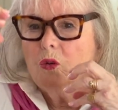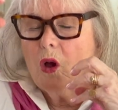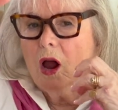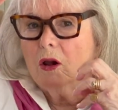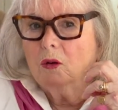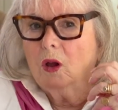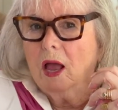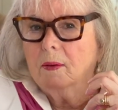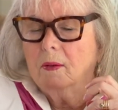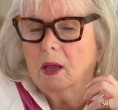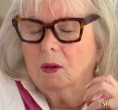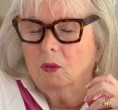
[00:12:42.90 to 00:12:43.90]
our, I,
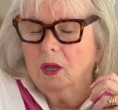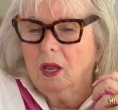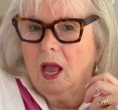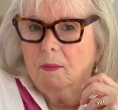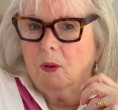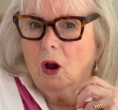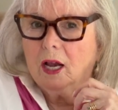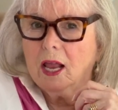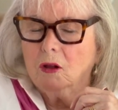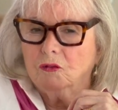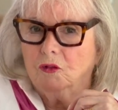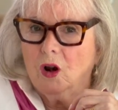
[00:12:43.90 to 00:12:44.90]
we, I park
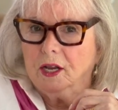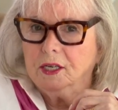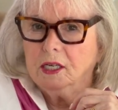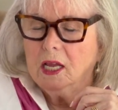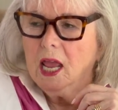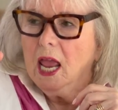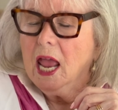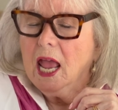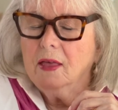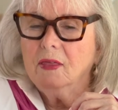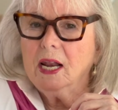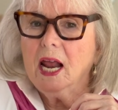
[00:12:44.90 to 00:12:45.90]
out front
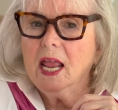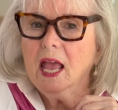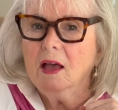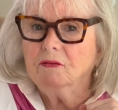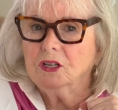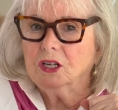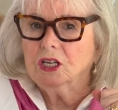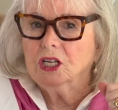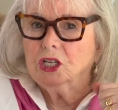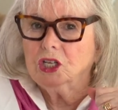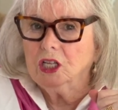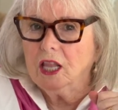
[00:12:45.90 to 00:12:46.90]
and then I have to
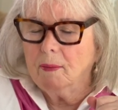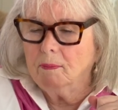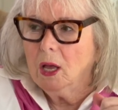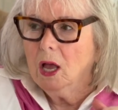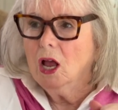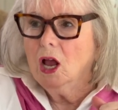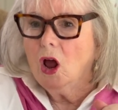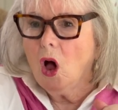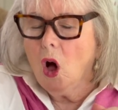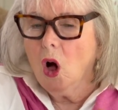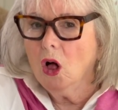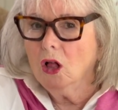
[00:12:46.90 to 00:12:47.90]
schlep
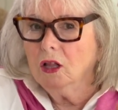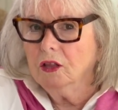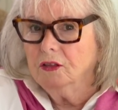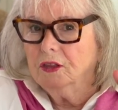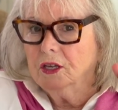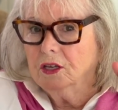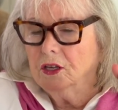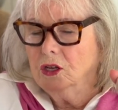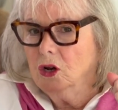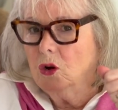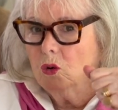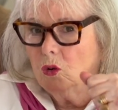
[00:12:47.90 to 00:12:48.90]
all the you
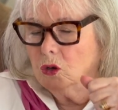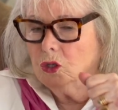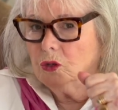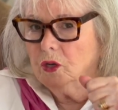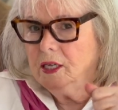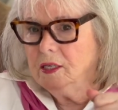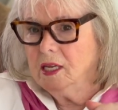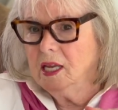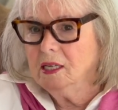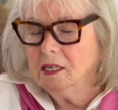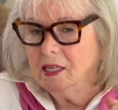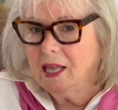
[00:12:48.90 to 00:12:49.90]
know groceries
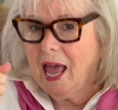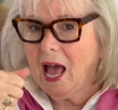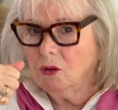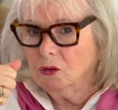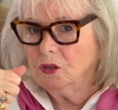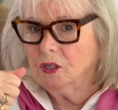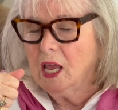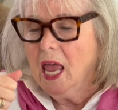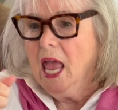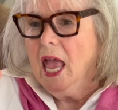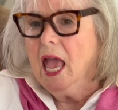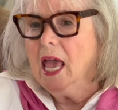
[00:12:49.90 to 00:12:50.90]
into the house
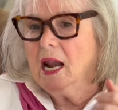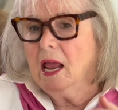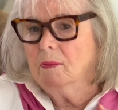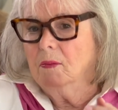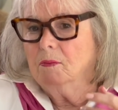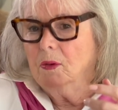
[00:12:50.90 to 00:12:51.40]
and I